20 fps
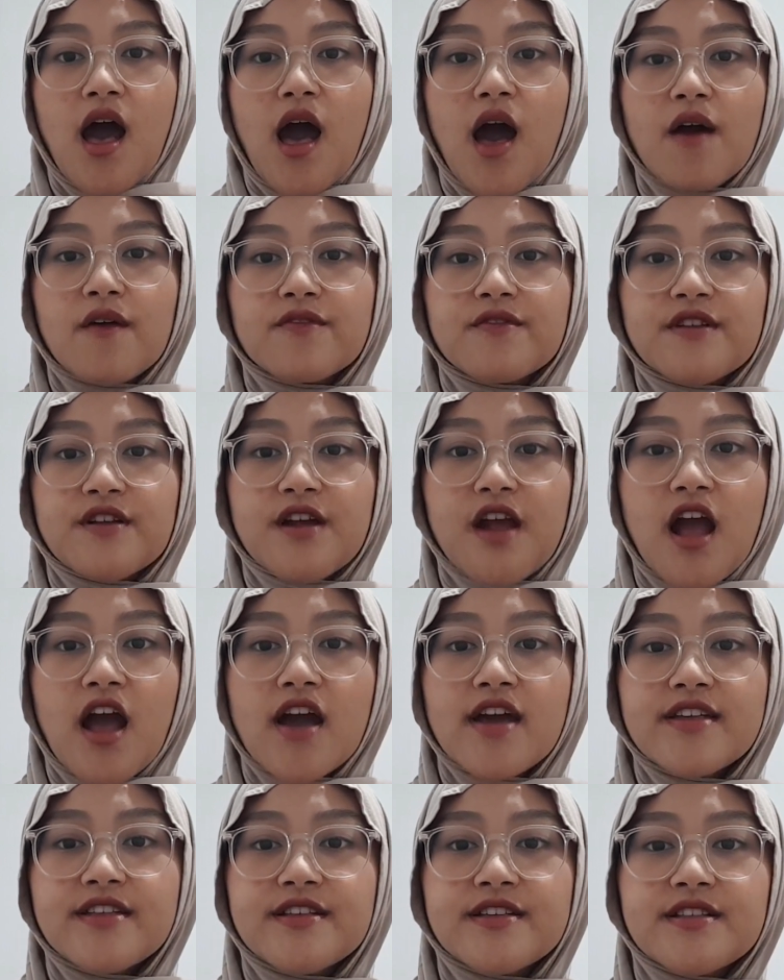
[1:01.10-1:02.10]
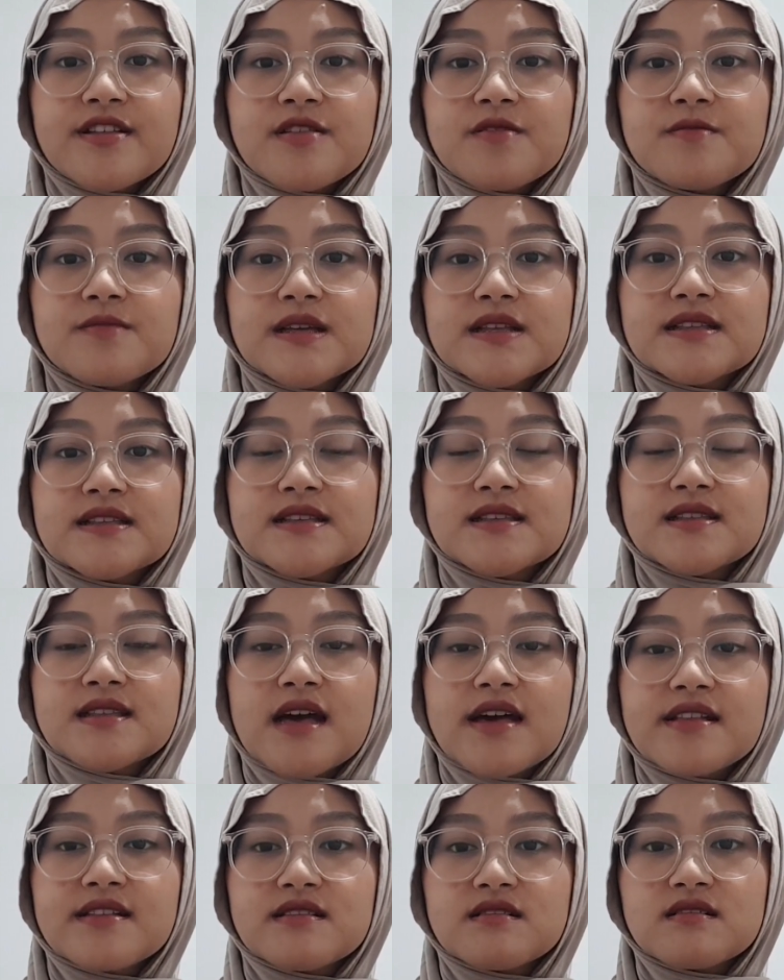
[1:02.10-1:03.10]
After I determine the
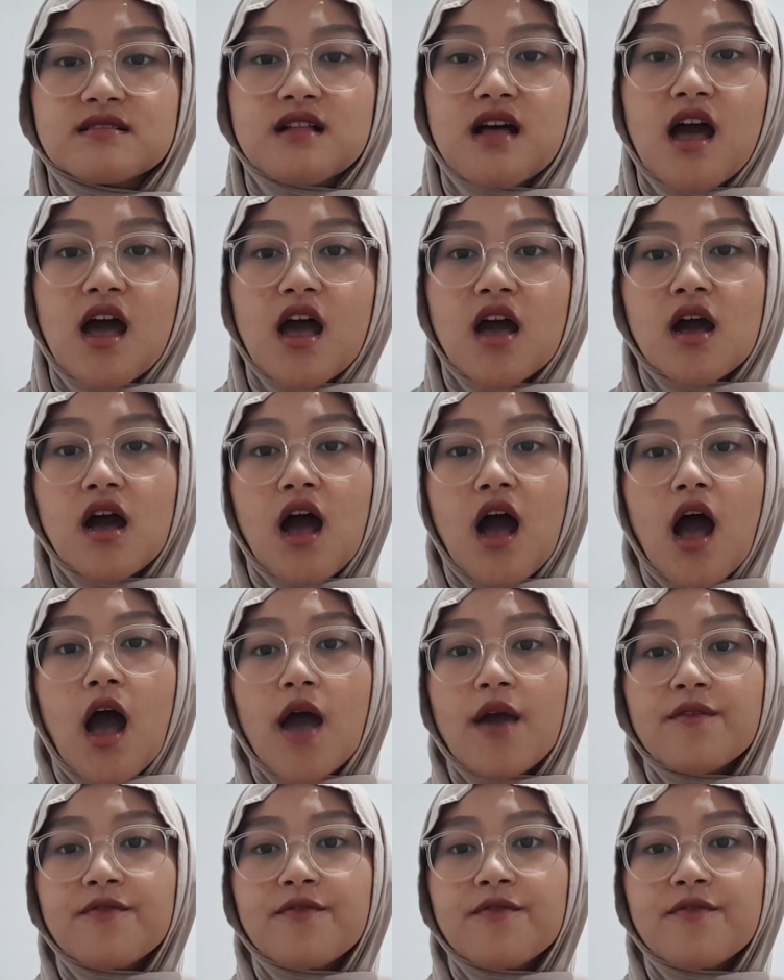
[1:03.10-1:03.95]
title, I